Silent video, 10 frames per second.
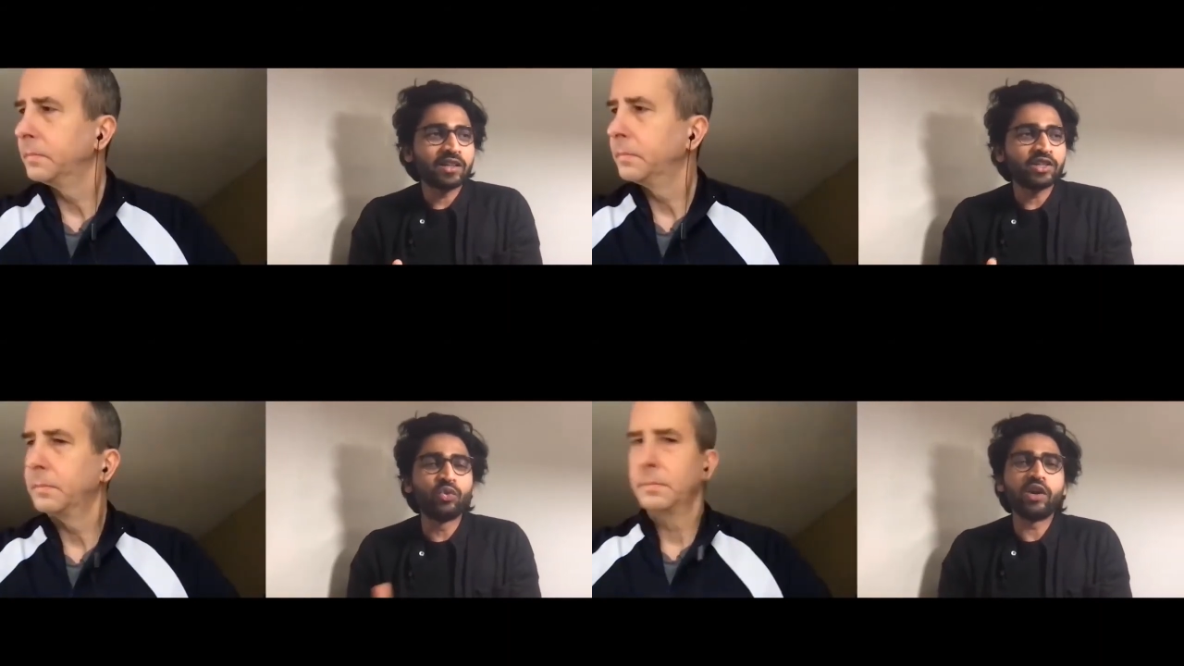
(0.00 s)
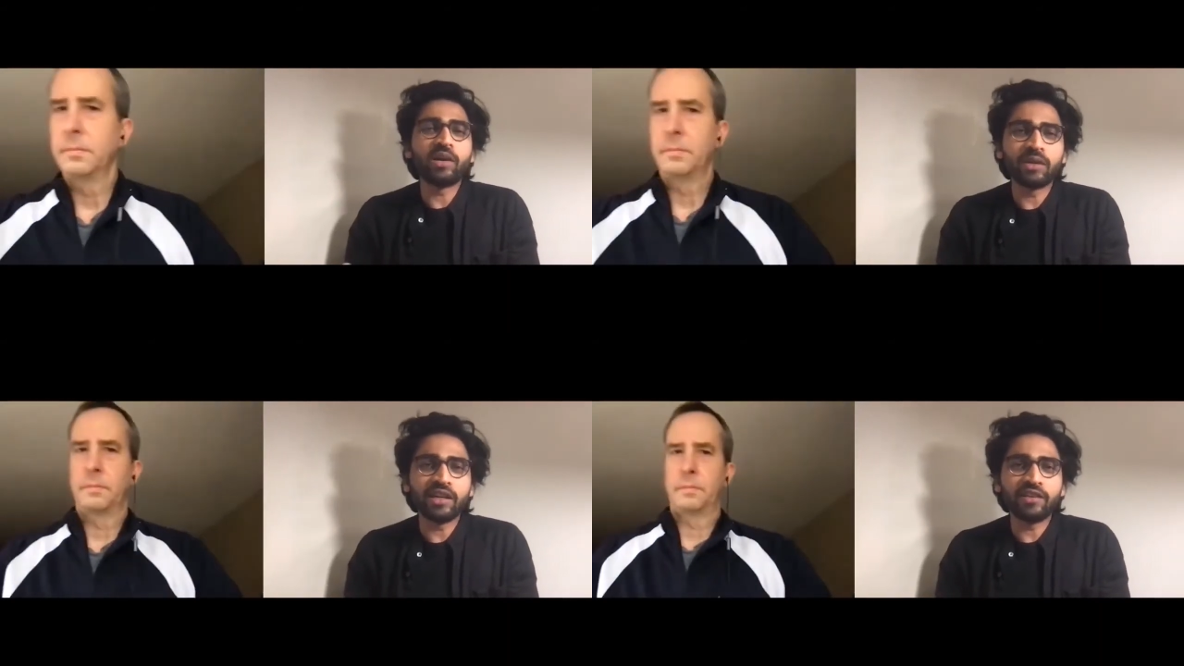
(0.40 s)

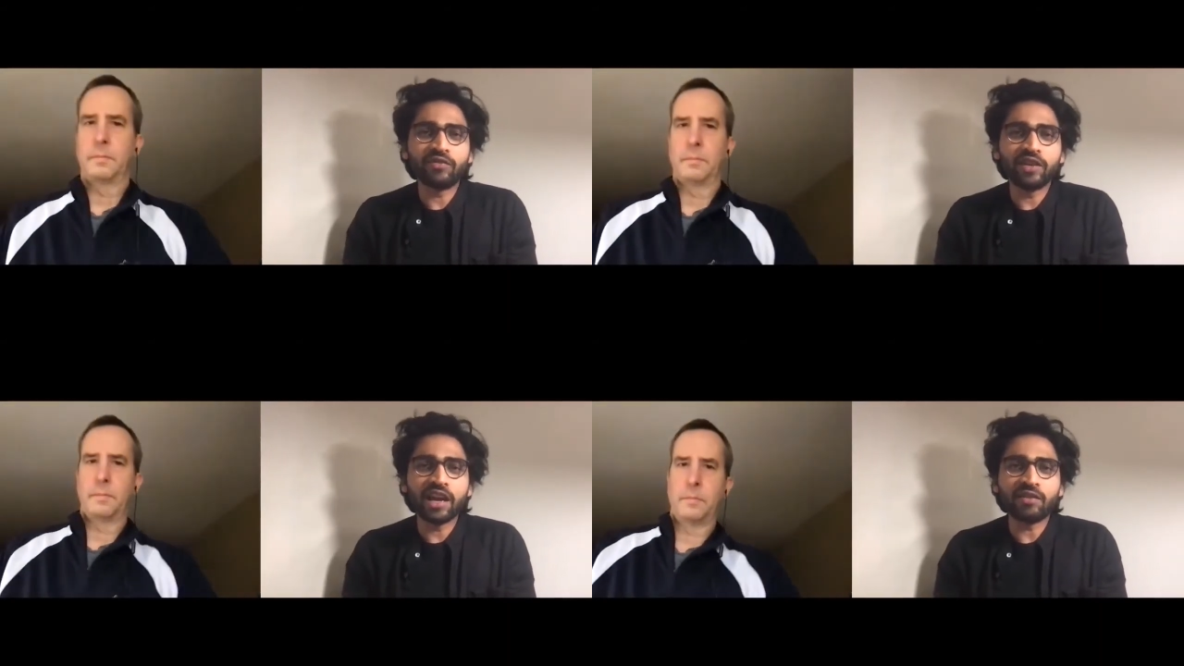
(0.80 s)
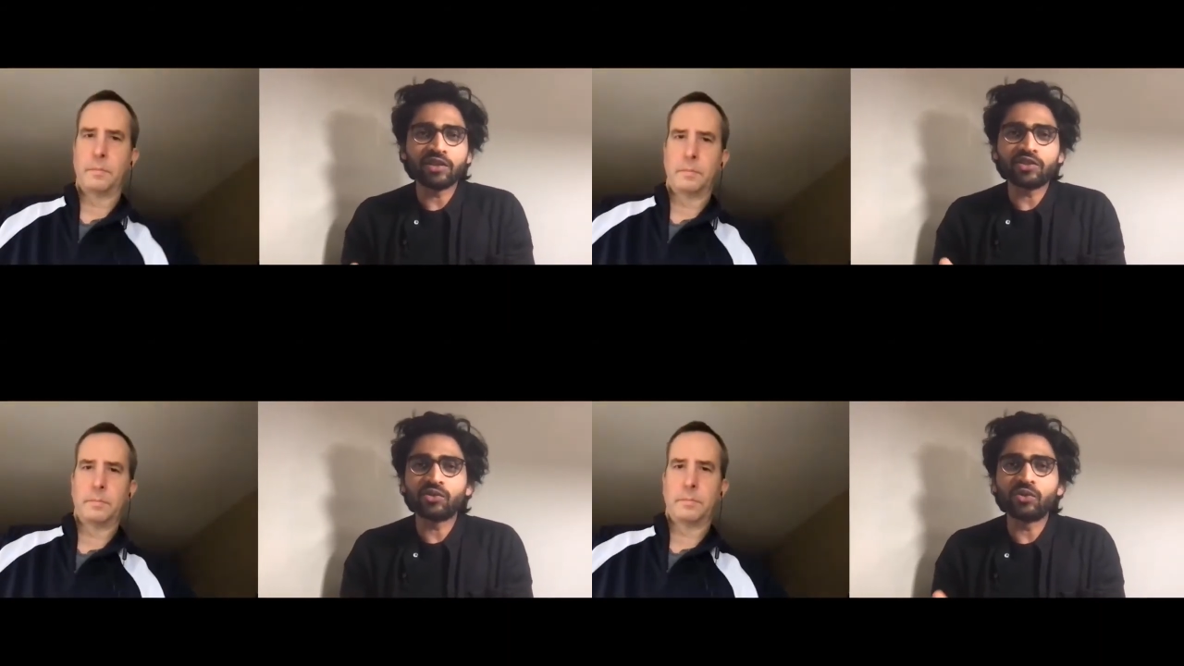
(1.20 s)
Speaker 1: doable if we have
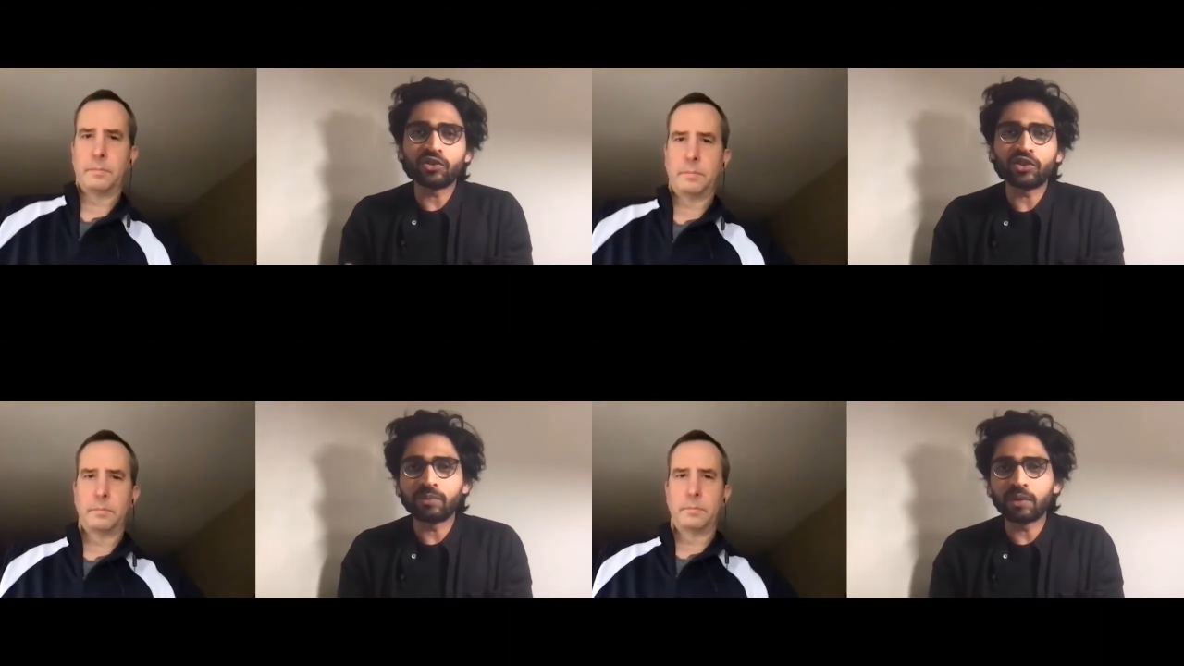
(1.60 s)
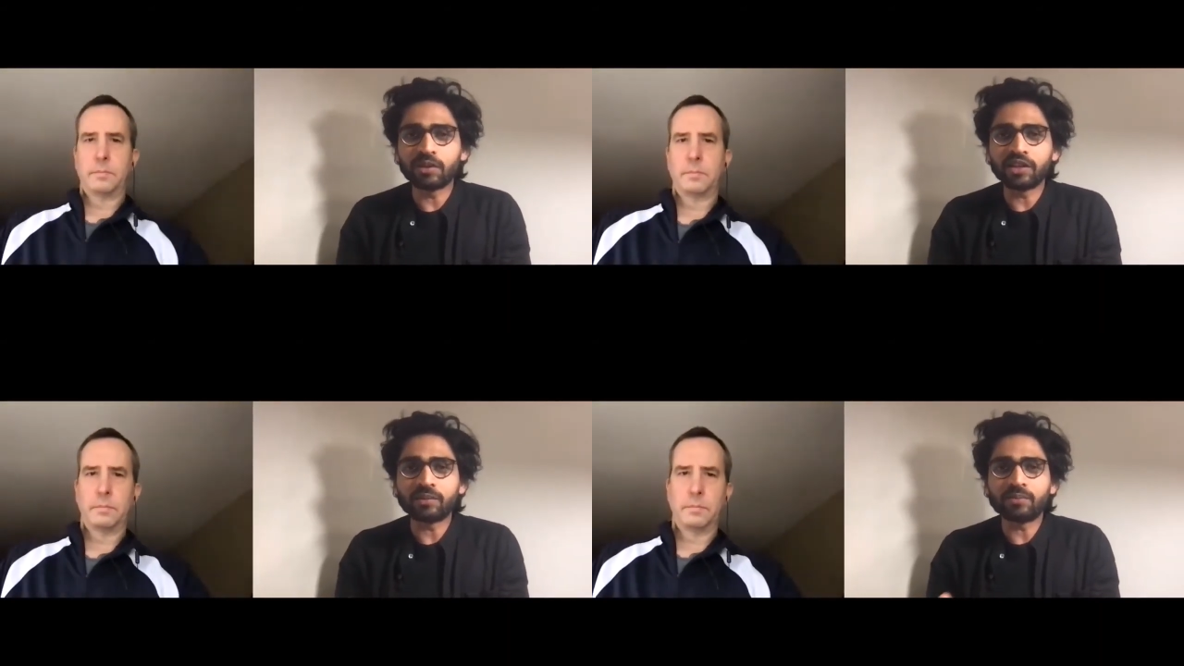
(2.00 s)
just two or three
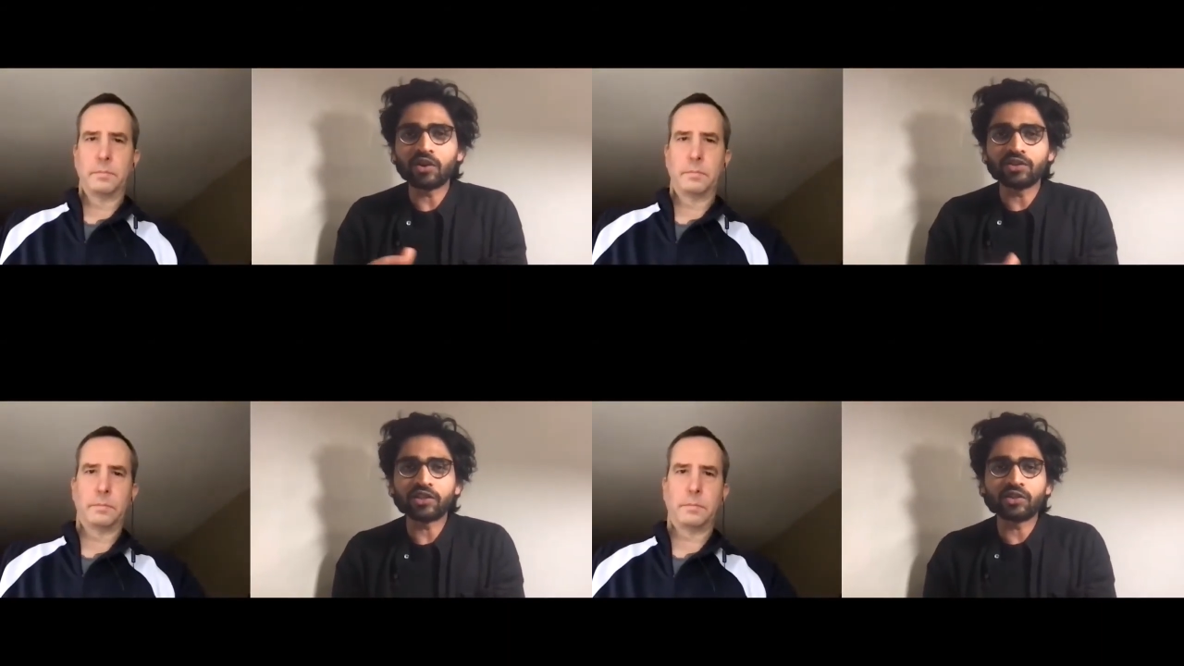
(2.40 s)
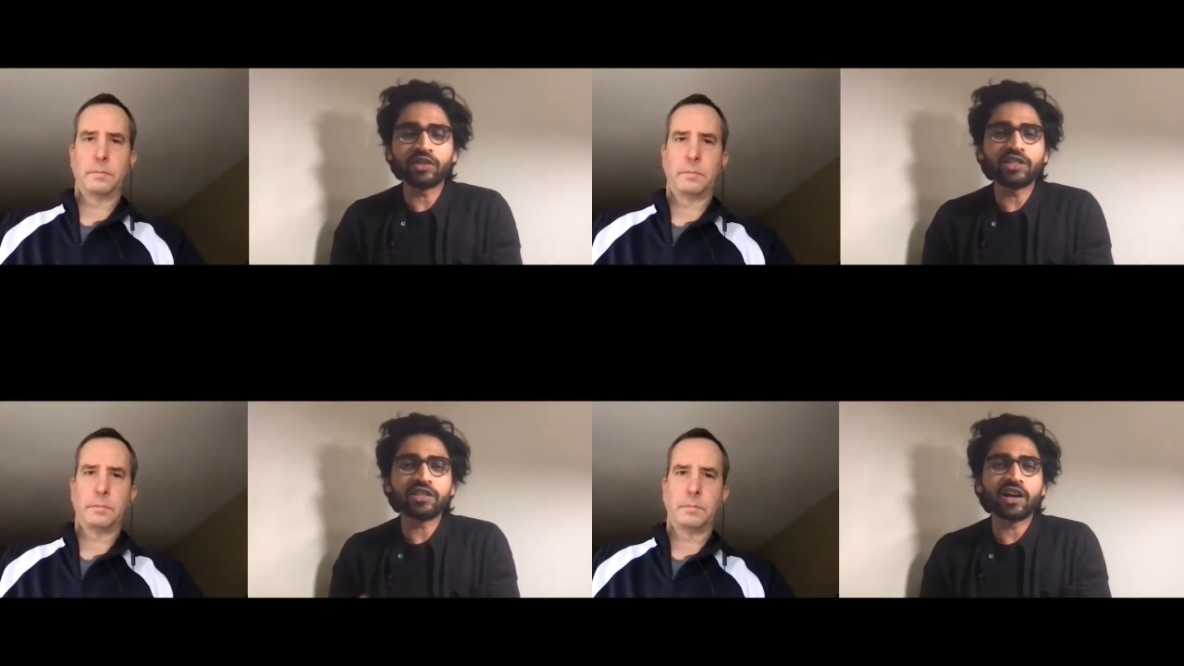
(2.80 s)
people in the project so
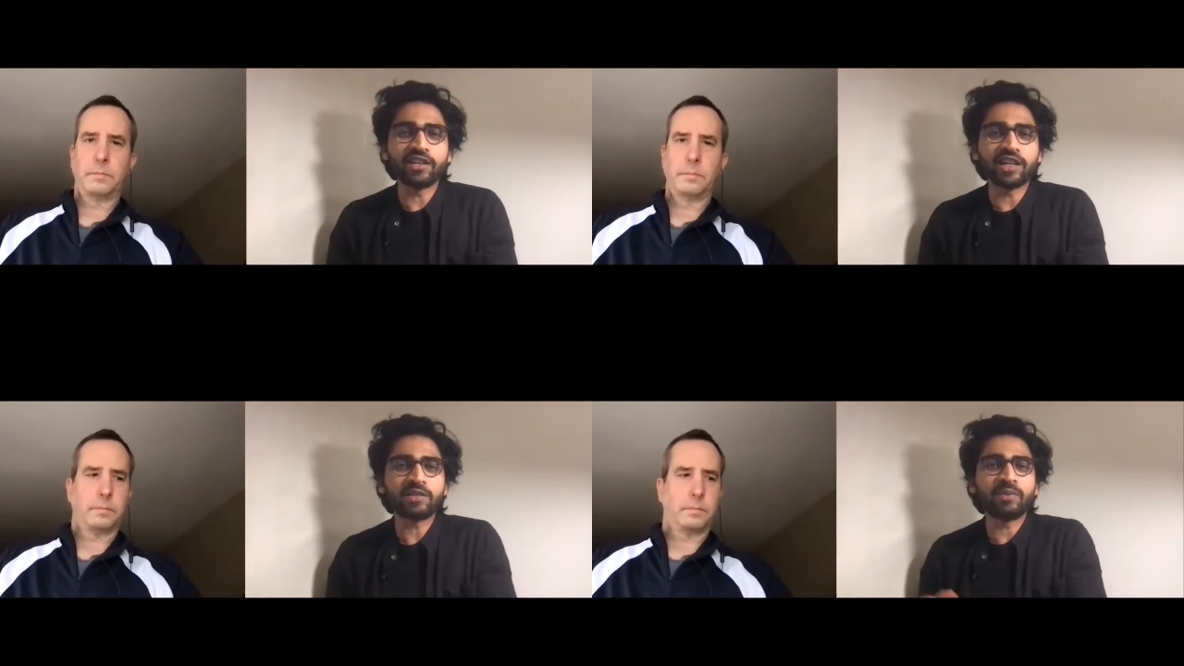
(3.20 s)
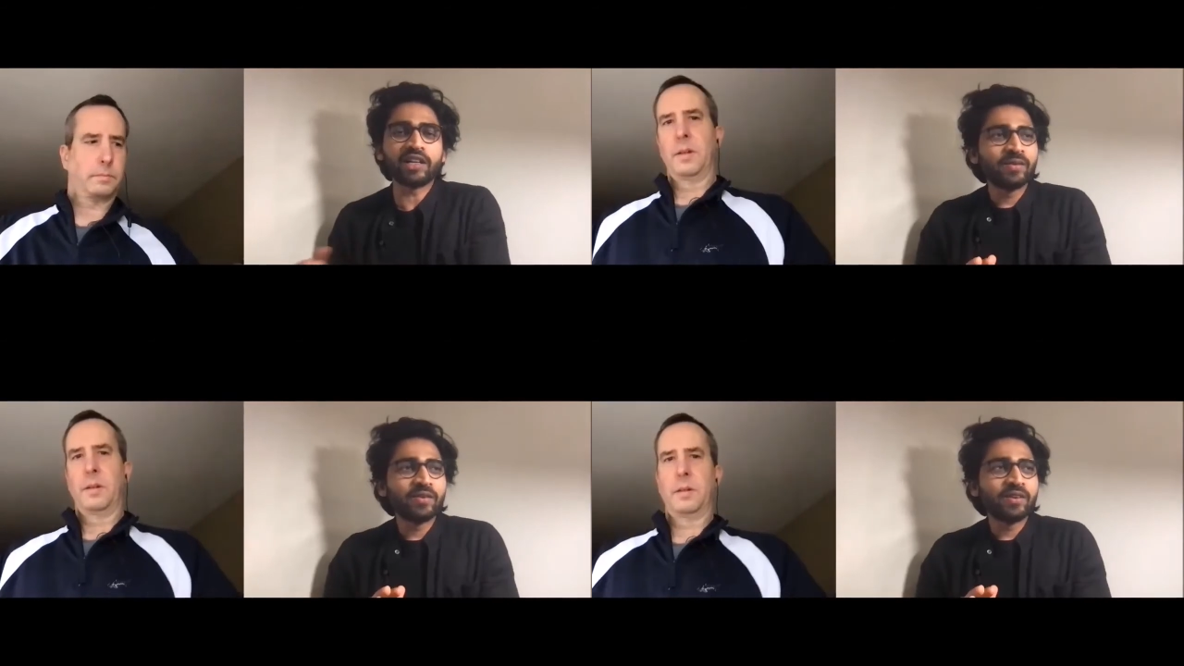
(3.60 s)
we started
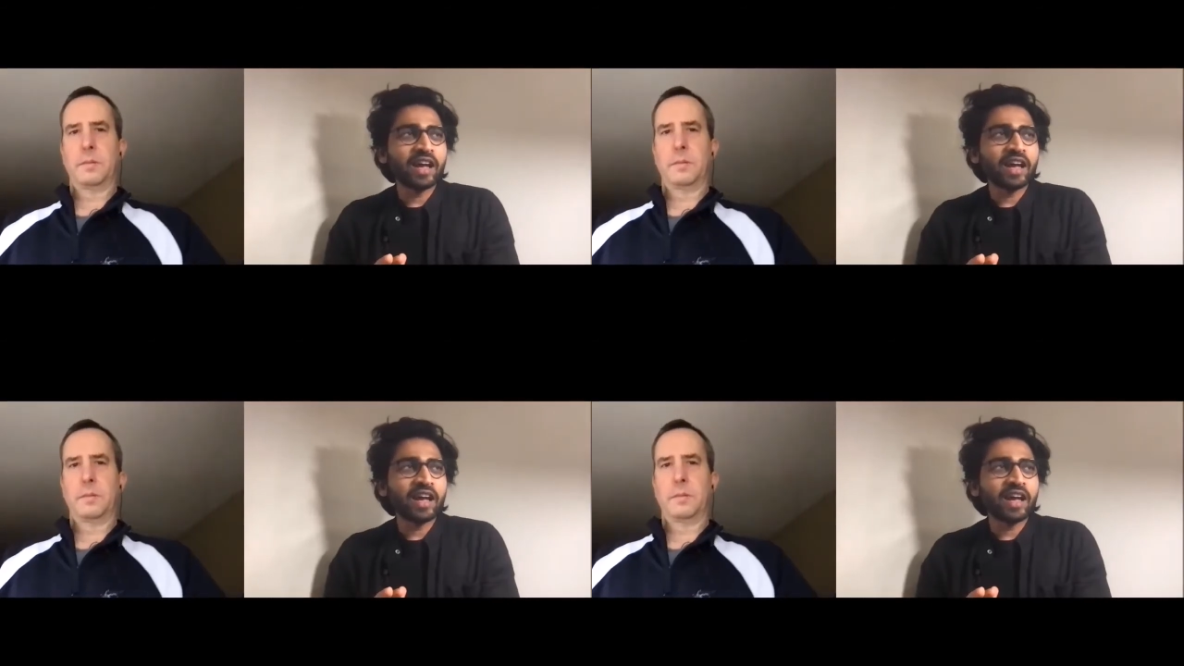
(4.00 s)
expanding